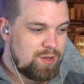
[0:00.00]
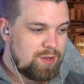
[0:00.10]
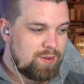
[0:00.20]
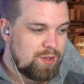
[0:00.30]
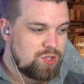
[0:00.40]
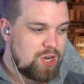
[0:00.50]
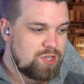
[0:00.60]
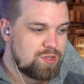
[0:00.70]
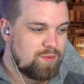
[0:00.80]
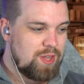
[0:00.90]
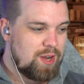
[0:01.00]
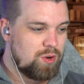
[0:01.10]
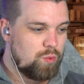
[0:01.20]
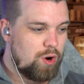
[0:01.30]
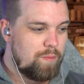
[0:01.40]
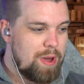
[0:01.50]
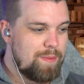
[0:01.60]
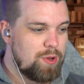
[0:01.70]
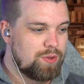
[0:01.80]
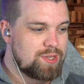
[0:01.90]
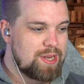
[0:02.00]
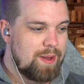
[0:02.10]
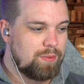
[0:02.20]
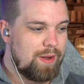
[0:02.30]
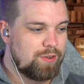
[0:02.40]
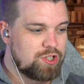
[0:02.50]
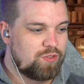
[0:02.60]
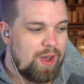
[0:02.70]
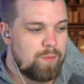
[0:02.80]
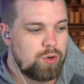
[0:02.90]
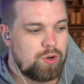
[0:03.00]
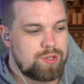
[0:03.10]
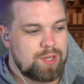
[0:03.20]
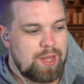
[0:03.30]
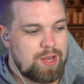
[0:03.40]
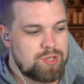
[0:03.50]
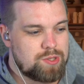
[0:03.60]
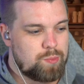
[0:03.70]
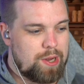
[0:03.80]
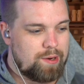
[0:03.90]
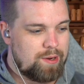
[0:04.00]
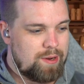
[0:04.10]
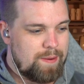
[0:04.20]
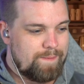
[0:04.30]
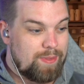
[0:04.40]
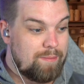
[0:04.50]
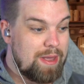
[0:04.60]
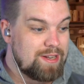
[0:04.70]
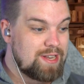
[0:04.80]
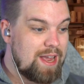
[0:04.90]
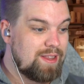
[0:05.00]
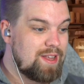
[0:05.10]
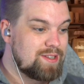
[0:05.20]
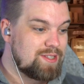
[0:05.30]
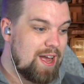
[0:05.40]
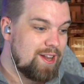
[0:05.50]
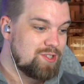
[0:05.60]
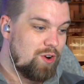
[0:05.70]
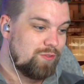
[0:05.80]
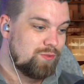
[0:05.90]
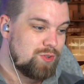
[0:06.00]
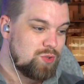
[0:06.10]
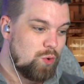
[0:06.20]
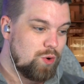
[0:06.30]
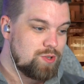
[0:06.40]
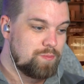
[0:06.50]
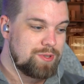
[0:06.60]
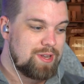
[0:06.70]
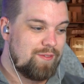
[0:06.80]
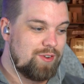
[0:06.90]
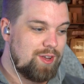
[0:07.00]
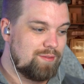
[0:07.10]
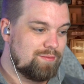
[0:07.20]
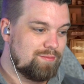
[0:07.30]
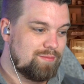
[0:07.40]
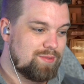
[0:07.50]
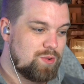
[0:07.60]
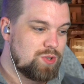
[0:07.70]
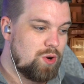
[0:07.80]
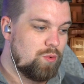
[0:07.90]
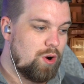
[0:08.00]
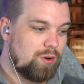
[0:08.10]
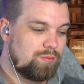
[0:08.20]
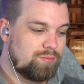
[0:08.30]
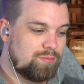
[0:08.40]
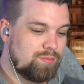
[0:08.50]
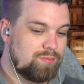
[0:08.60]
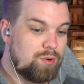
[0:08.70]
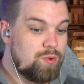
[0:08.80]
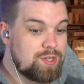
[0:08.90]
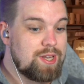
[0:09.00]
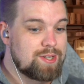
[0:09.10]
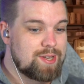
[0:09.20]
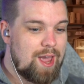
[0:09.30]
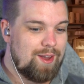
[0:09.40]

The judges of the underworld may be on the same level as fabled constellations, but they maintain their status off of the stories of Persephone. So he's not wrong. But risky to say.